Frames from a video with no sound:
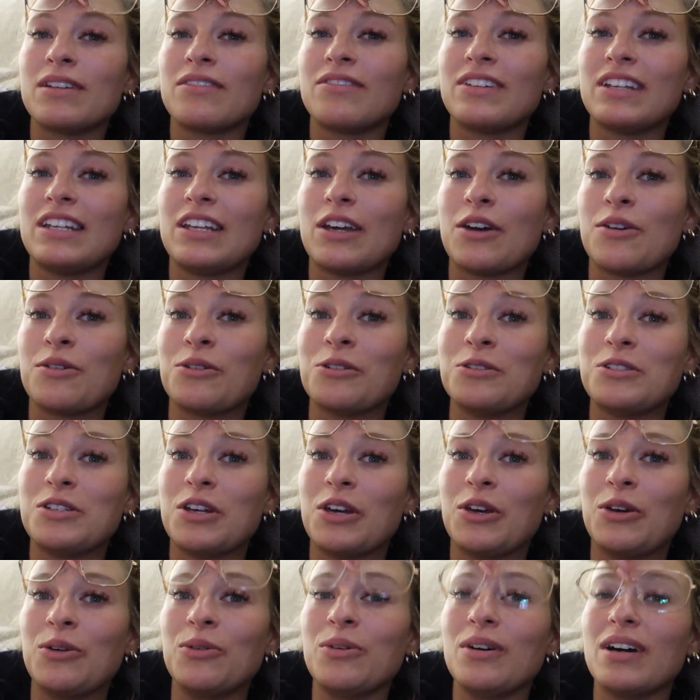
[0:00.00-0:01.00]
a video or
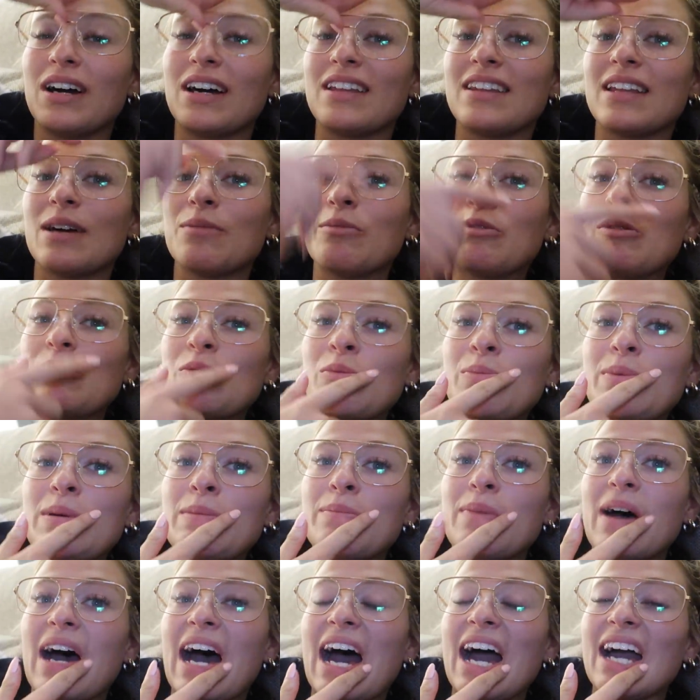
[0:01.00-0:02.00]
two, and then we will be
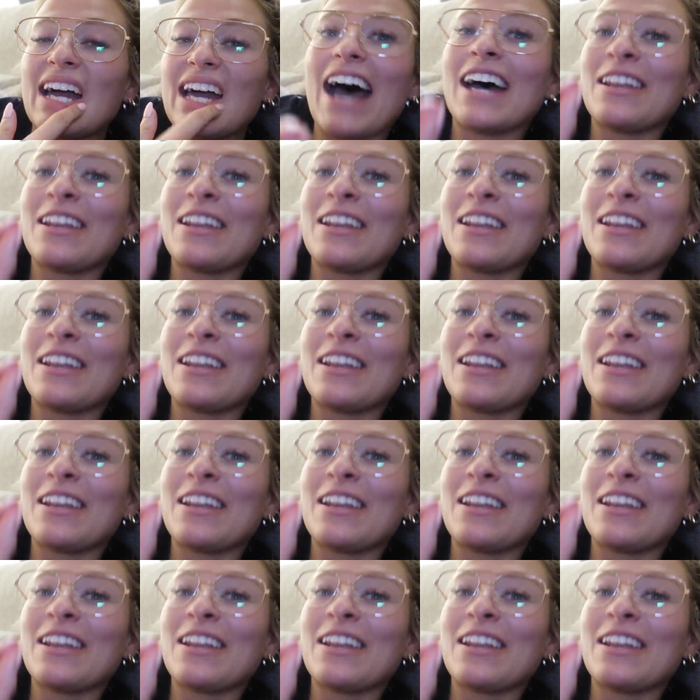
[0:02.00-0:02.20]
back.